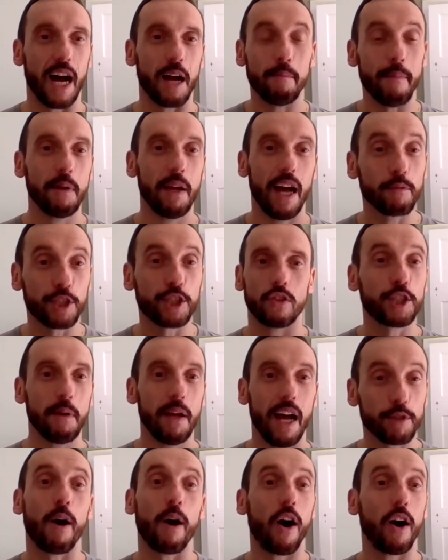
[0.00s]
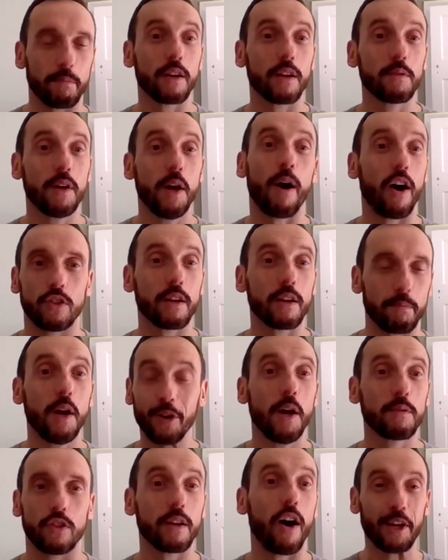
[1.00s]
Mine was Stuart Barlow,
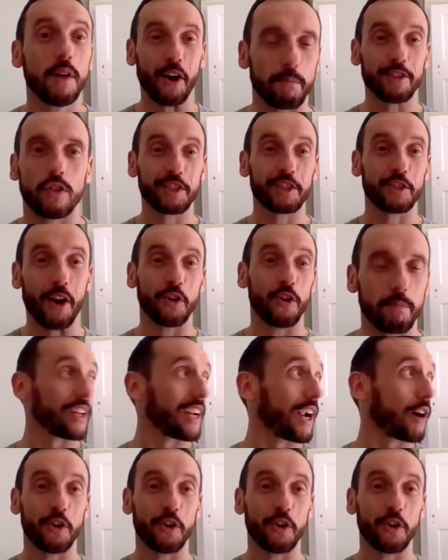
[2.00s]
purely because he scored an